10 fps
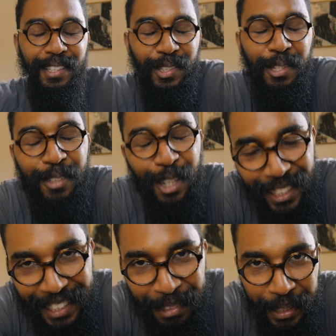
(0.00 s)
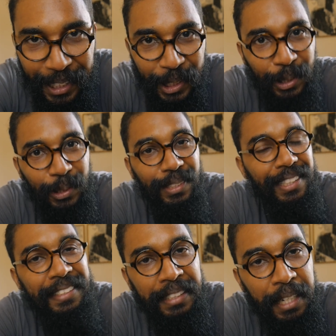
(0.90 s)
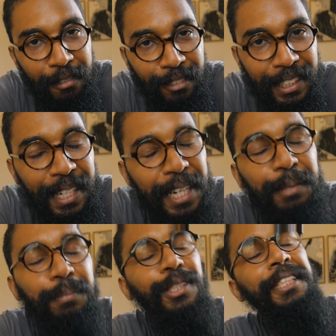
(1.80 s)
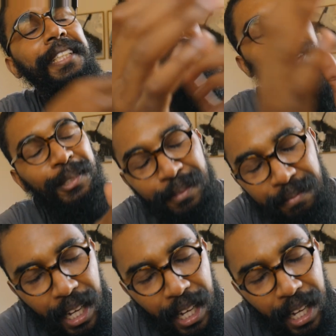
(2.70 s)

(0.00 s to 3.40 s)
So if you all guys made it through this entire video, I appreciate you.